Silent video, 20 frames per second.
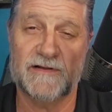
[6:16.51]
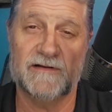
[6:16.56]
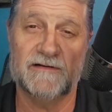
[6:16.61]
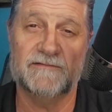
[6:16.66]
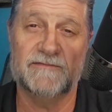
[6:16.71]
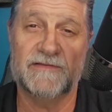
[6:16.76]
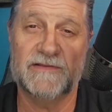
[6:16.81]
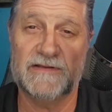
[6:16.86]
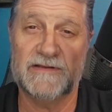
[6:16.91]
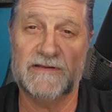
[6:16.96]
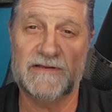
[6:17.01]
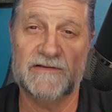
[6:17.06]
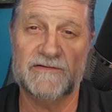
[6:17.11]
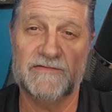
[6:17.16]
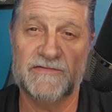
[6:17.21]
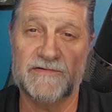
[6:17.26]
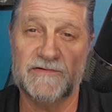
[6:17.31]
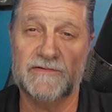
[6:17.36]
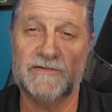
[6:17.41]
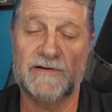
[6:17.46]
of the
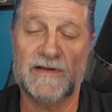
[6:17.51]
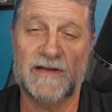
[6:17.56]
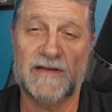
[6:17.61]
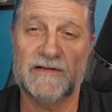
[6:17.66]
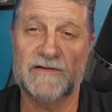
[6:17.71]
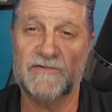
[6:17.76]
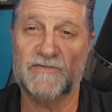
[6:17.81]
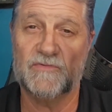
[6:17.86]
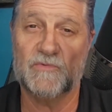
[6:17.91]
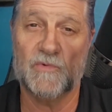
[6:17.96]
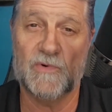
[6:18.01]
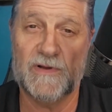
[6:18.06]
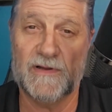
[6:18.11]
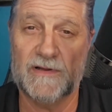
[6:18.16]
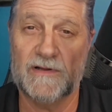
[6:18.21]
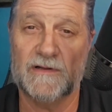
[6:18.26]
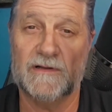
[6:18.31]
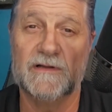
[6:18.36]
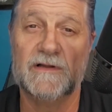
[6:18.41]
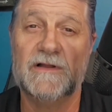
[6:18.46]
issue as
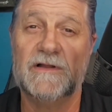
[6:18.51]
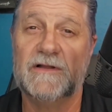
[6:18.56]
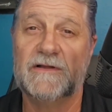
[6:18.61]
well.